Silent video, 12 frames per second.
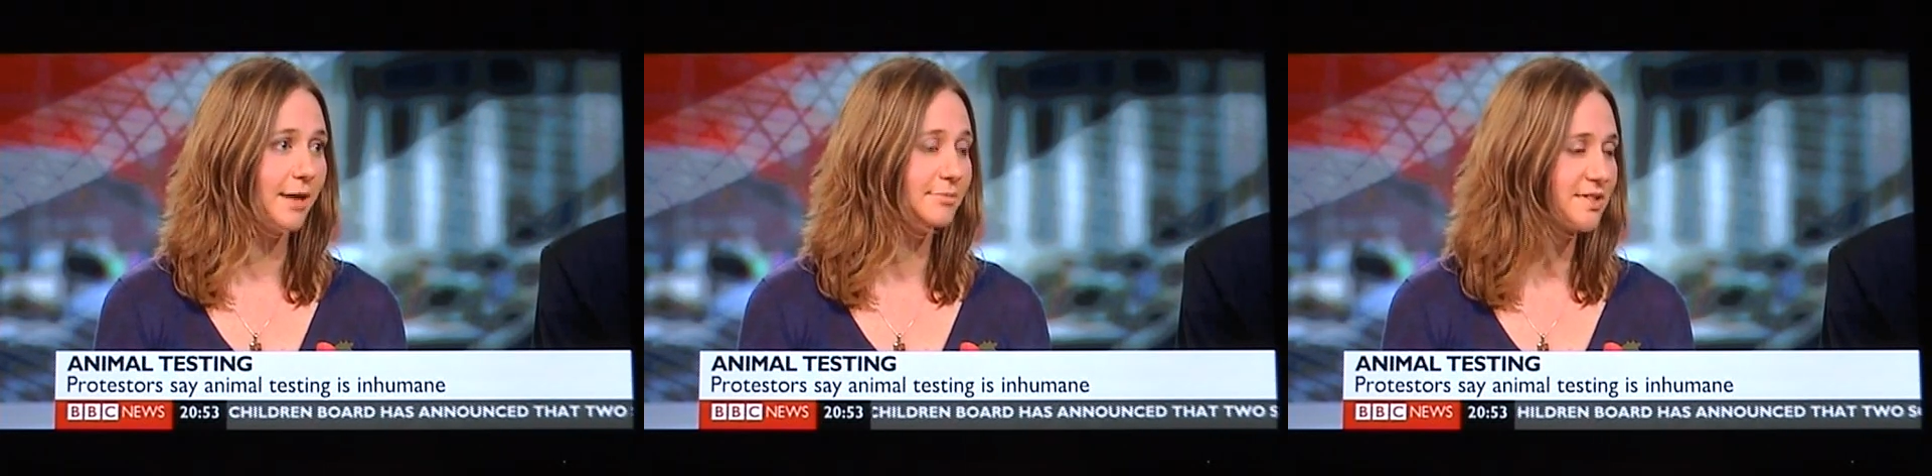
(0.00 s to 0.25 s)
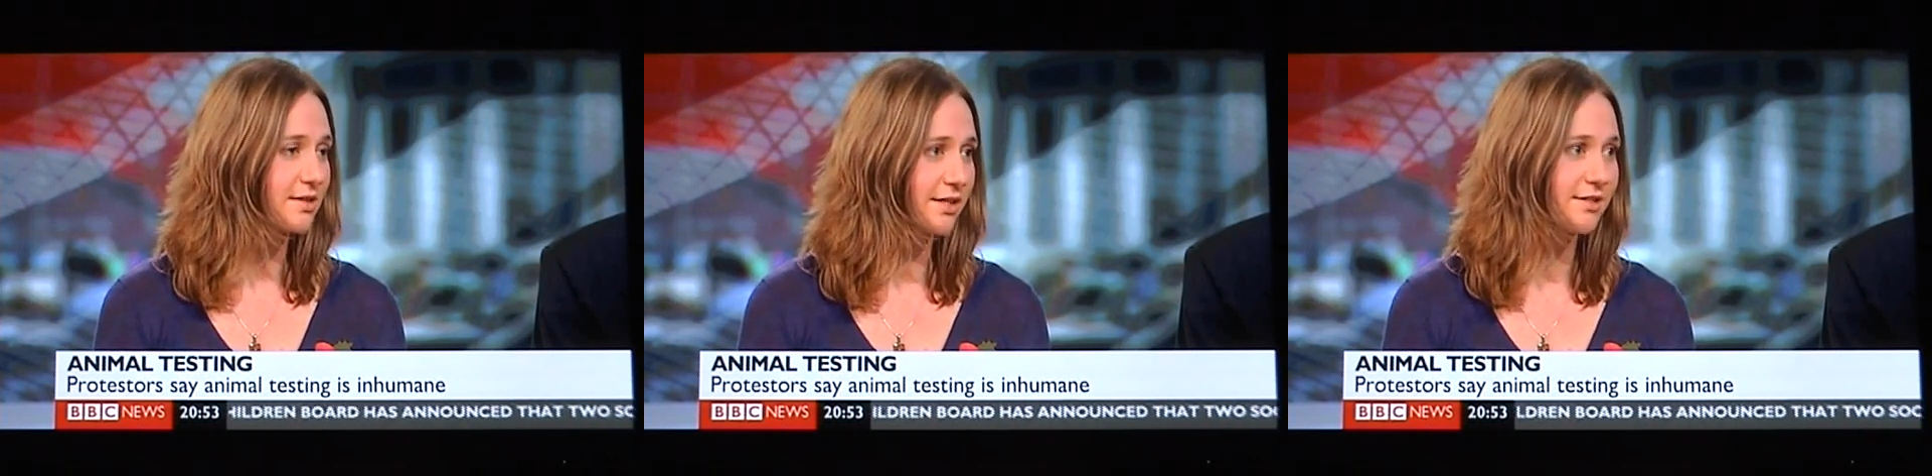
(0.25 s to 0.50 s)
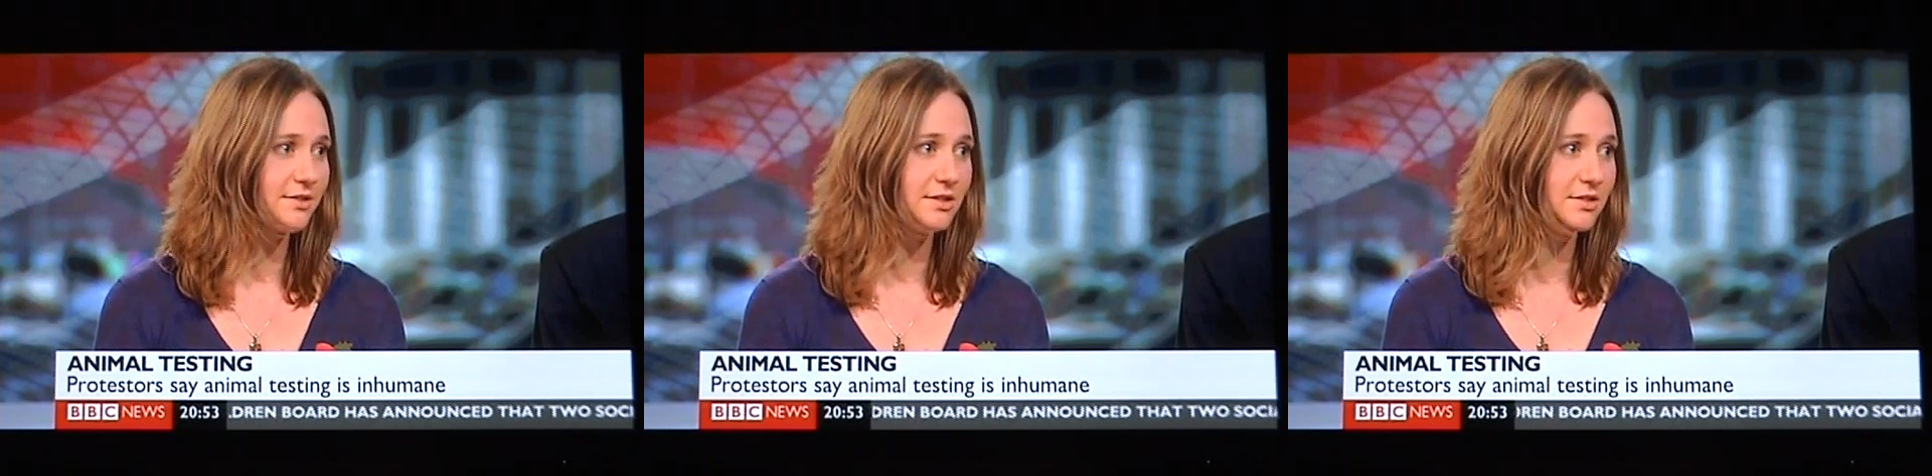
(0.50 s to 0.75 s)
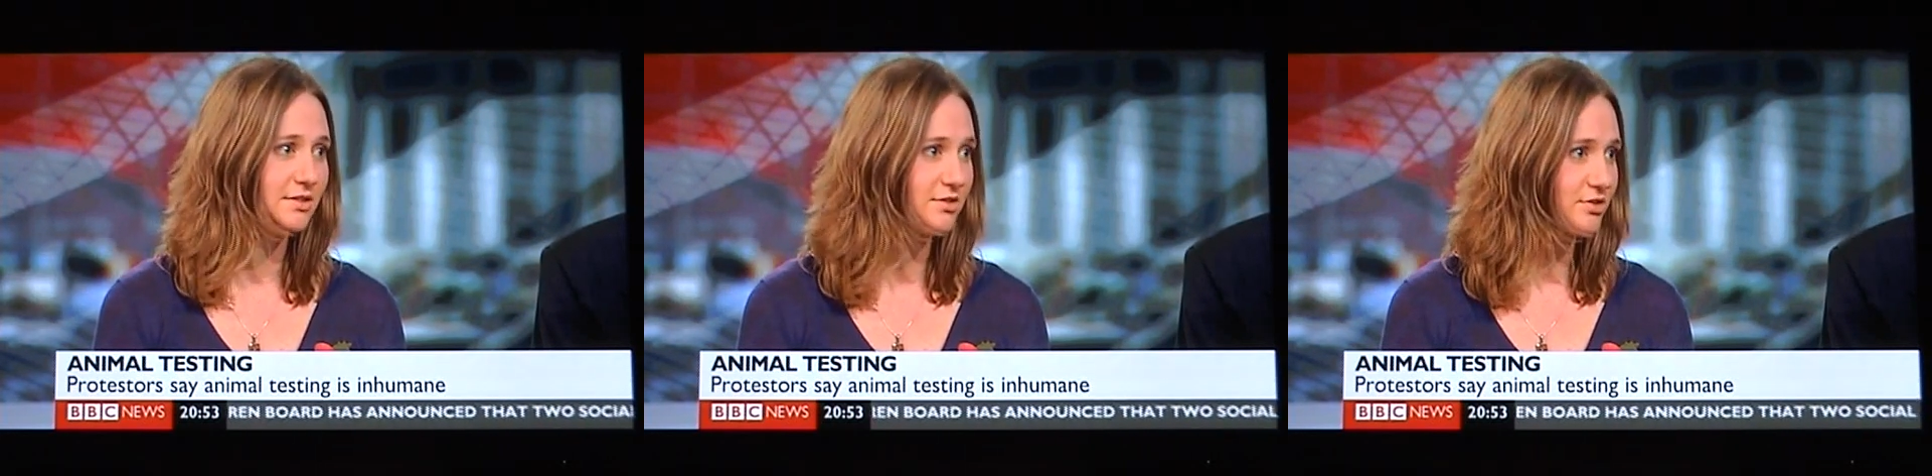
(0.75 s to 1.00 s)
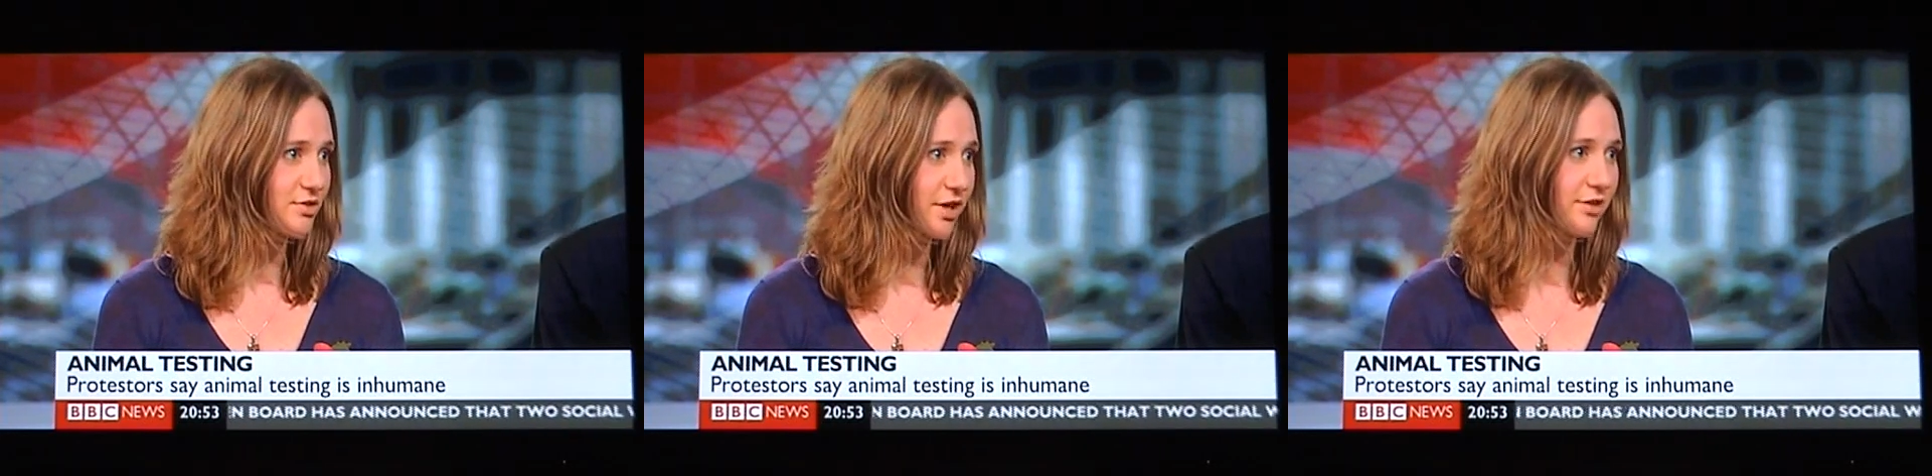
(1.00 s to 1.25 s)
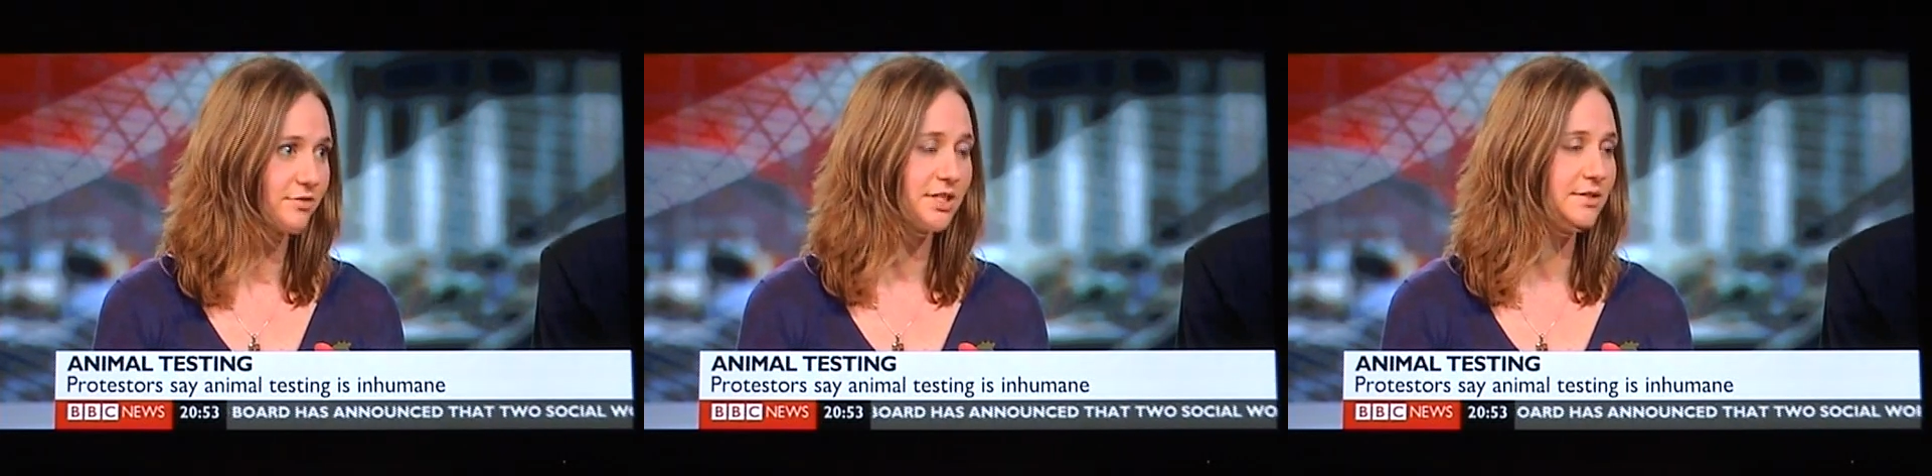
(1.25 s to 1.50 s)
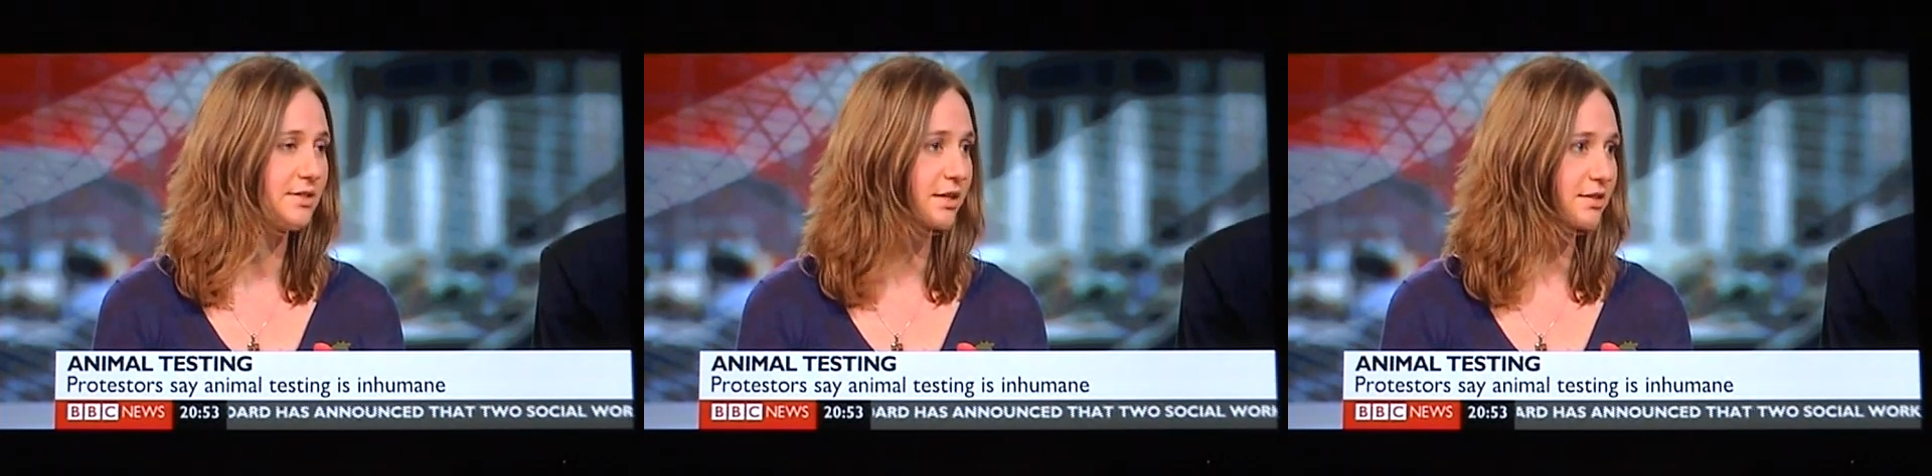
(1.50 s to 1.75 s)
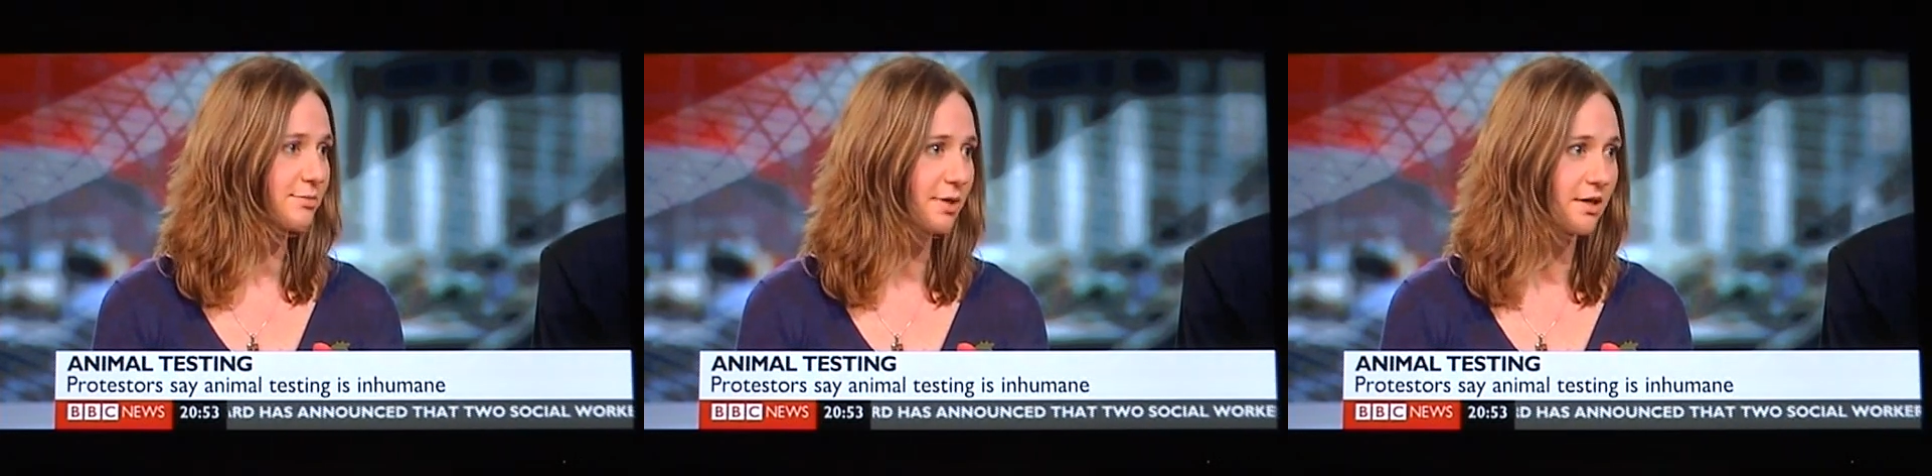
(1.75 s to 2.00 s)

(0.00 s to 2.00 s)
hepatitis, stroke research,